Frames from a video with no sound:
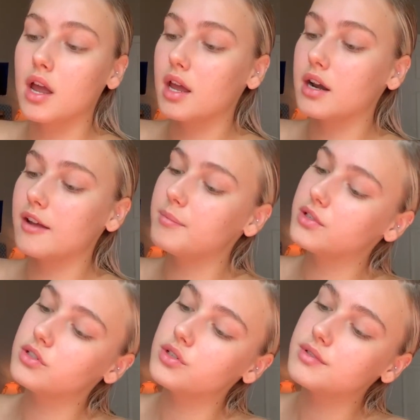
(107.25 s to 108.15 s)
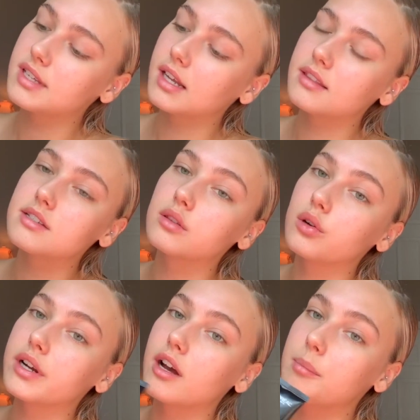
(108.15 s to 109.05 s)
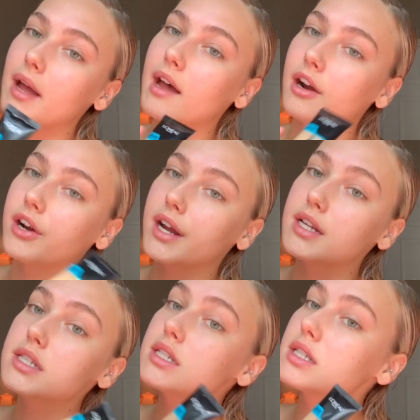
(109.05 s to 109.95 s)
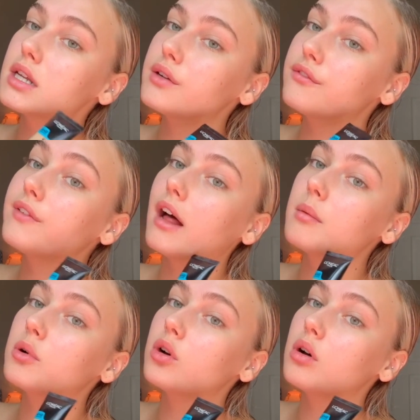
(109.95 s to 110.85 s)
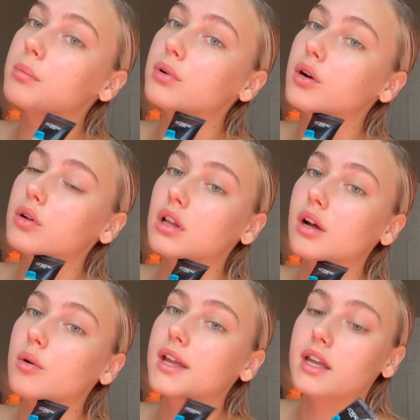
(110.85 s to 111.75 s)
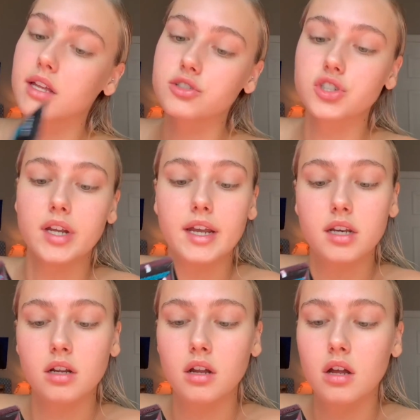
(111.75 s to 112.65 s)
and I've been using this L'Oreal Paris Infallible Pro Glow in shade